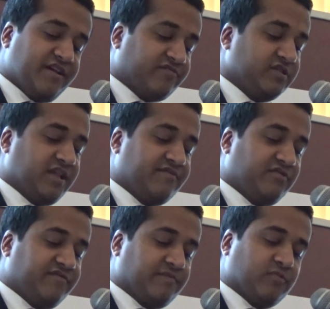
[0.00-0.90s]
at every
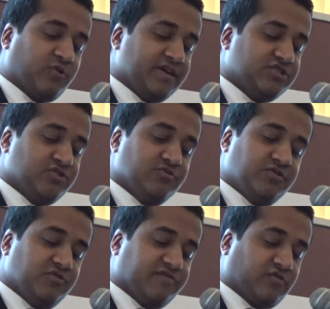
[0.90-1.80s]
level from grade two to
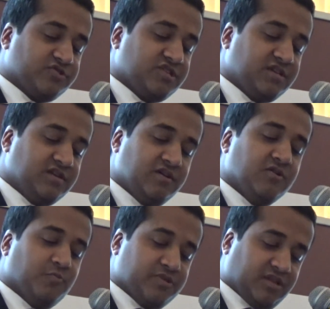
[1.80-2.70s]
university
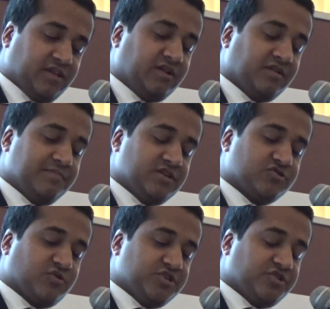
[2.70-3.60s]
with a little
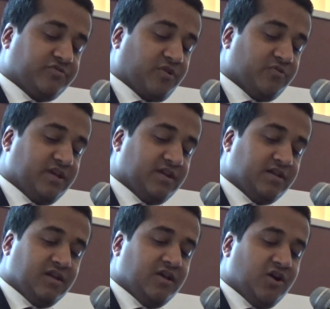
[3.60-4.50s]
administration thrown
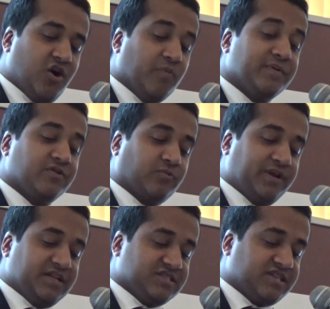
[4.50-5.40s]
in, opened a
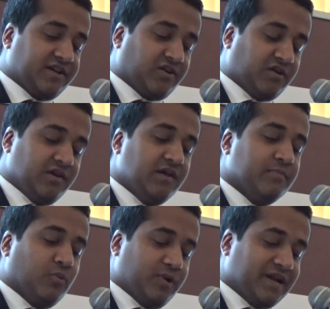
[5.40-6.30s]
reading center,
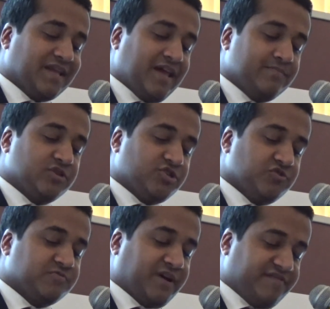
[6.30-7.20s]
but when it came to
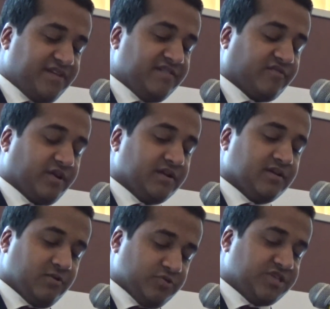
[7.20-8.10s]
choose my
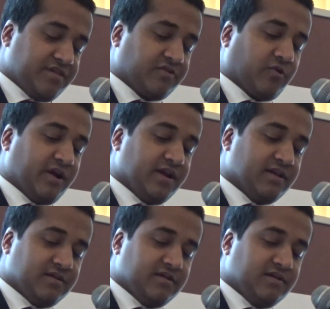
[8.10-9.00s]
favorite, it was eighth
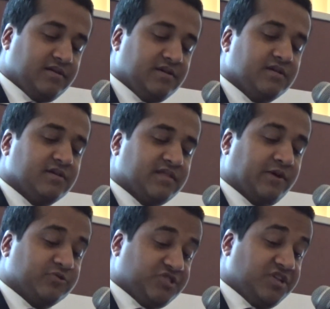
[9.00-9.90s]
grade.
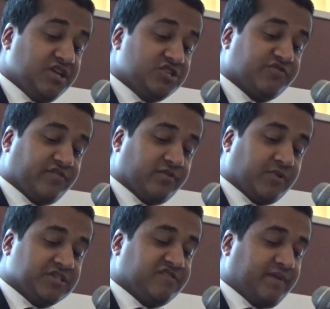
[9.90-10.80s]
That was the niche for the
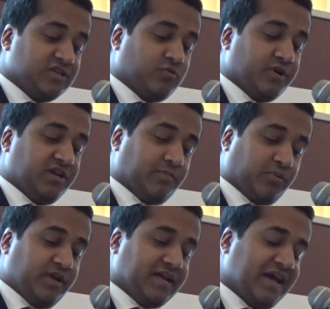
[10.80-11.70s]
rest of my 20-year
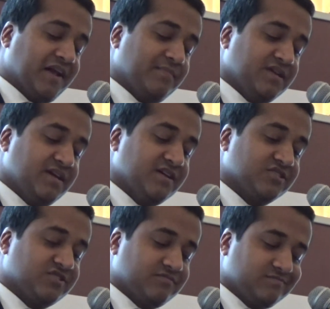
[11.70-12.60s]
pre-academy
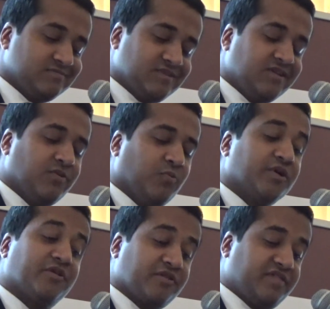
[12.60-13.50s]
days.
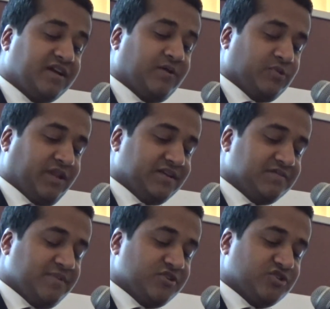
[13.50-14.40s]
One other thing I would like
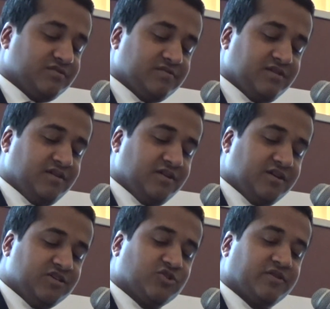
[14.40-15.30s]
to mention,
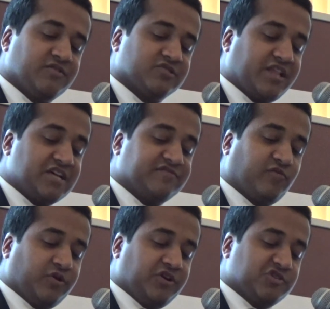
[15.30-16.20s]
during those last
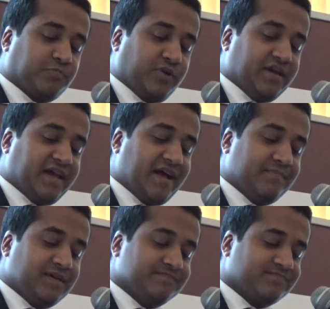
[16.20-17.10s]
four years
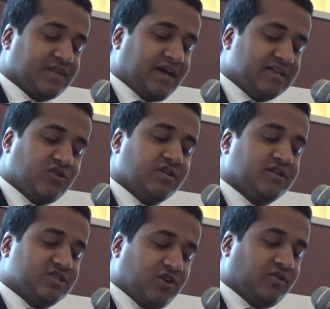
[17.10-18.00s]
pre-academy, I
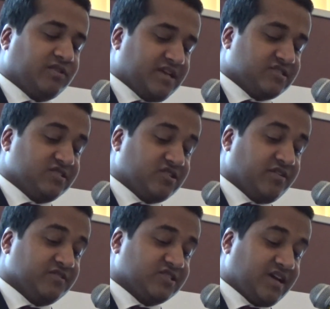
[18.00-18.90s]
taught guitar lessons
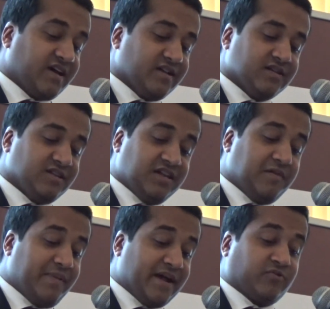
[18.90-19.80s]
on the side,
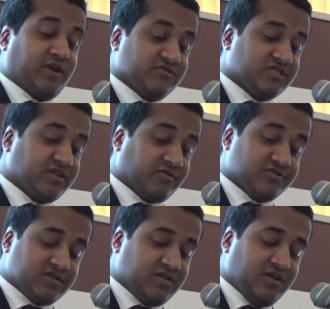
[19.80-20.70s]
needed background
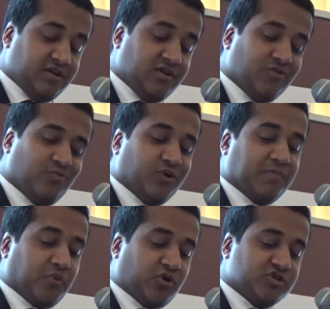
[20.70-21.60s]
singers. What
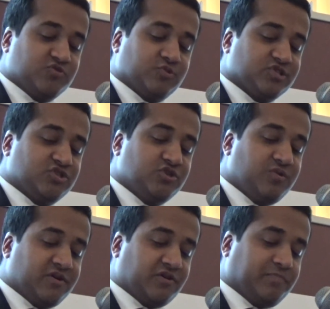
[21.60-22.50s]
emerged was a
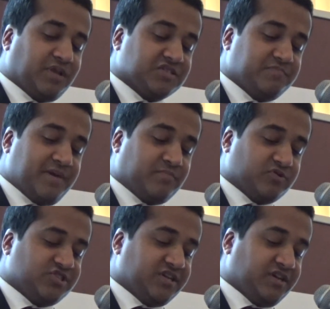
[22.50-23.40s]
200 plus
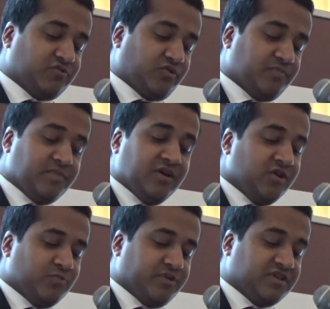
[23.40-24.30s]
member singing group
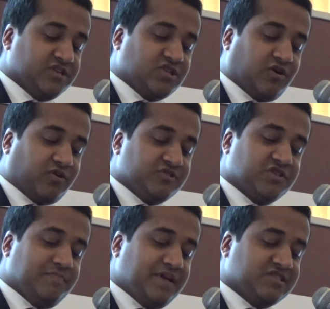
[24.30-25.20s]
with guitars
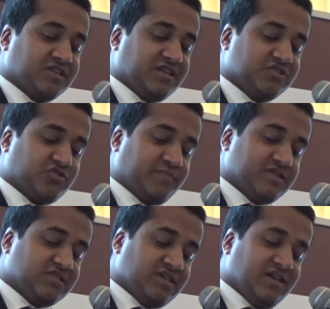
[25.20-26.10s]
and basic
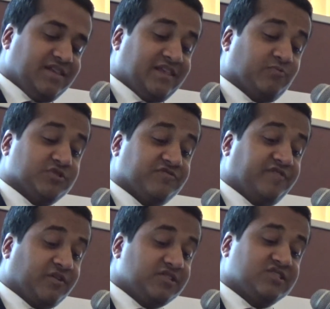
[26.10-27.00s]
instruments that was
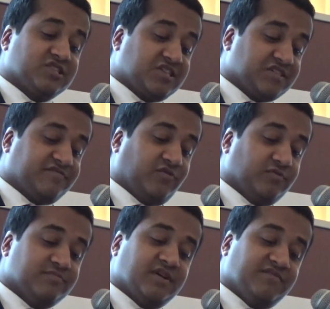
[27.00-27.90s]
very
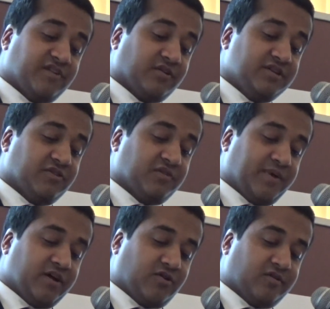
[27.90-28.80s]
successful and very dear to
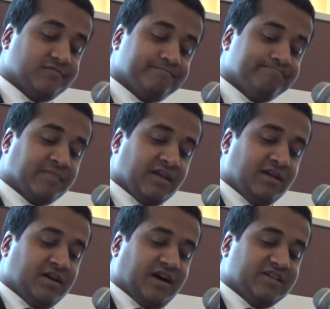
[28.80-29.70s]
my heart.
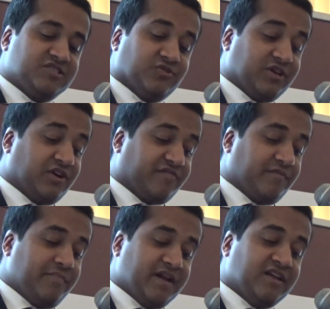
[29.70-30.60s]
I still hear
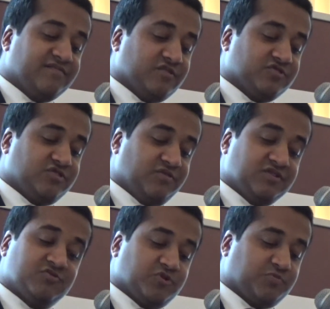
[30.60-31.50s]
from many of those
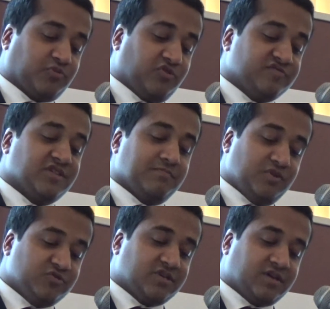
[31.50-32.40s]
students, which proves that
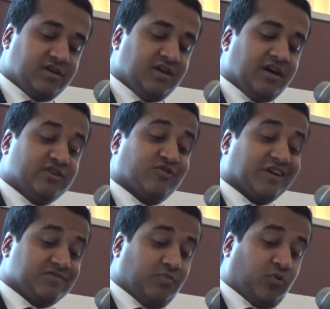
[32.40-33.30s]
music
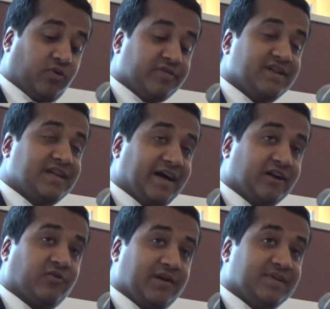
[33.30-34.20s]
attracts more than
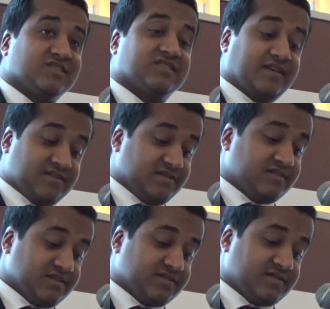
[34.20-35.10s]
diagramming
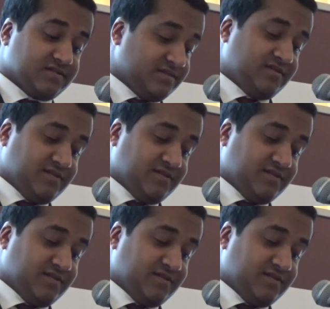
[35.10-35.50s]
sentences.